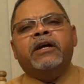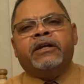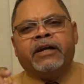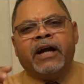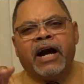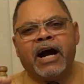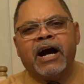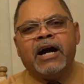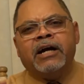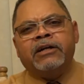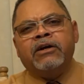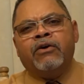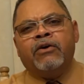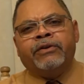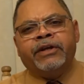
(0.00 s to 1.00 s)
God,
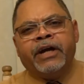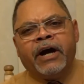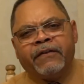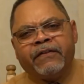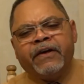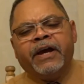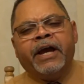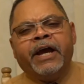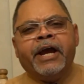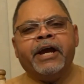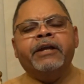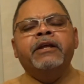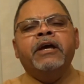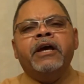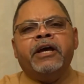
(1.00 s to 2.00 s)
on the other
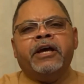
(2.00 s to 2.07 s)
hand,